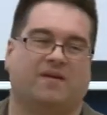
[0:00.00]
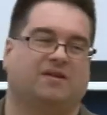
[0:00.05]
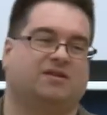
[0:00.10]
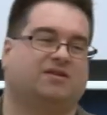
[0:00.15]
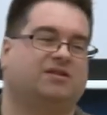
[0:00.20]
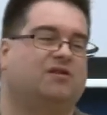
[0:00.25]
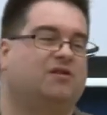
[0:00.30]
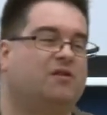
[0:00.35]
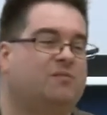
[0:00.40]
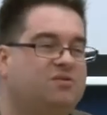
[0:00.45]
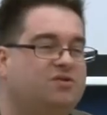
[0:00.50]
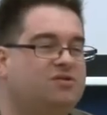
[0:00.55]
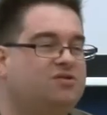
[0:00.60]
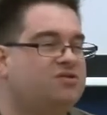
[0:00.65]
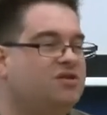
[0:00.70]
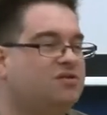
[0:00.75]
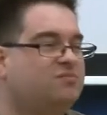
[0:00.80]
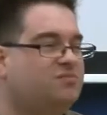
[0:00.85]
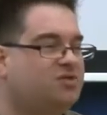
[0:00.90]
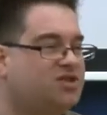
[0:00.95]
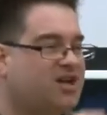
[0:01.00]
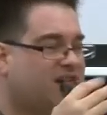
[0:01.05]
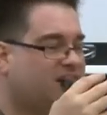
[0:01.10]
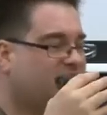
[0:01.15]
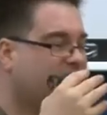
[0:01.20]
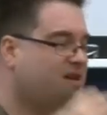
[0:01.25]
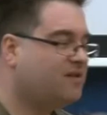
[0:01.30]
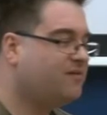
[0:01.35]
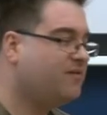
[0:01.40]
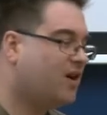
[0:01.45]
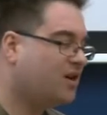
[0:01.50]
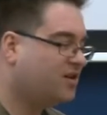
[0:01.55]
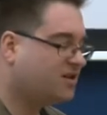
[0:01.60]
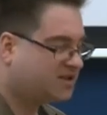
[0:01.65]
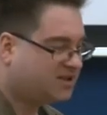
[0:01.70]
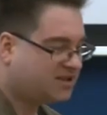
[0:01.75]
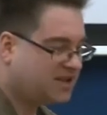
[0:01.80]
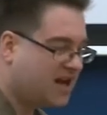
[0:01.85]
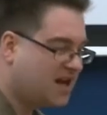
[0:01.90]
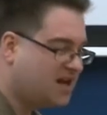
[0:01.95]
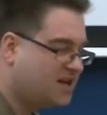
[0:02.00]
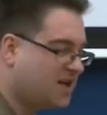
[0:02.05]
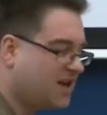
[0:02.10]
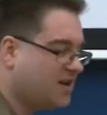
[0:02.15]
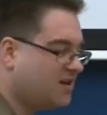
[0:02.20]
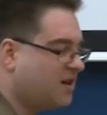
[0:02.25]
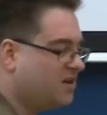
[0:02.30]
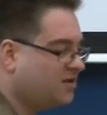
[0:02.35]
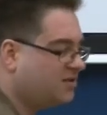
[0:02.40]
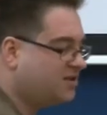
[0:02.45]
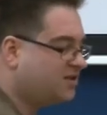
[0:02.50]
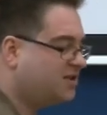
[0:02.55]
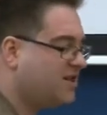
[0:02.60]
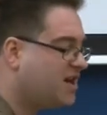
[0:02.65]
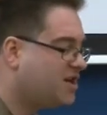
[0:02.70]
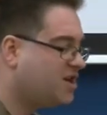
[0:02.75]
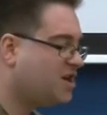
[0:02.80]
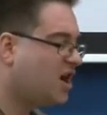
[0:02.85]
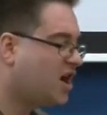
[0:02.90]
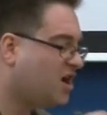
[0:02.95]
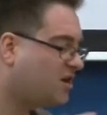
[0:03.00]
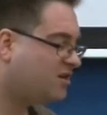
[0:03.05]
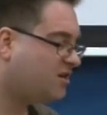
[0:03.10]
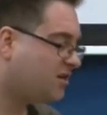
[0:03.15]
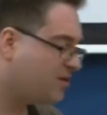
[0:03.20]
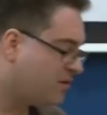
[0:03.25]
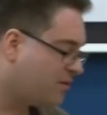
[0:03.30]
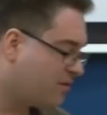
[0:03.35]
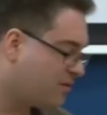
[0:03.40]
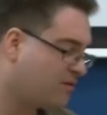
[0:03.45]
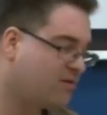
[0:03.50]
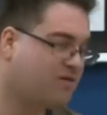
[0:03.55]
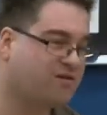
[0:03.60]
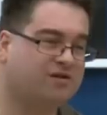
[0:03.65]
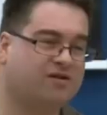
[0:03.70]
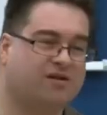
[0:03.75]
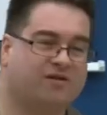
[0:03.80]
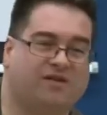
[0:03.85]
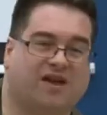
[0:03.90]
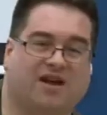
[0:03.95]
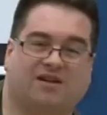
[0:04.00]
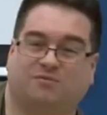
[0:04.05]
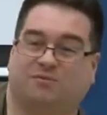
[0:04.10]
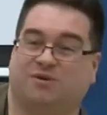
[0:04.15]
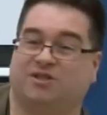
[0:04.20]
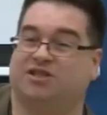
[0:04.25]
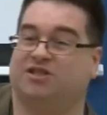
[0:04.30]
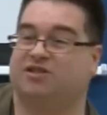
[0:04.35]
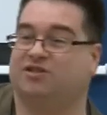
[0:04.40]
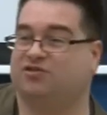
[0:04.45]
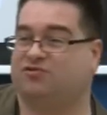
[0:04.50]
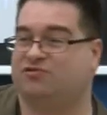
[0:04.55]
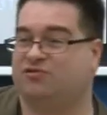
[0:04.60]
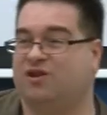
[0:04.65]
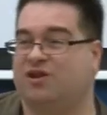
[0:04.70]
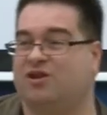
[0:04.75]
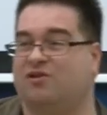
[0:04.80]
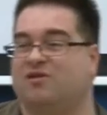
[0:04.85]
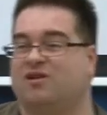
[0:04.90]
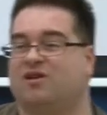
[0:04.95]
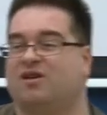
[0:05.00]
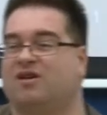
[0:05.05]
So objective understanding, standing under the authority of that which is true,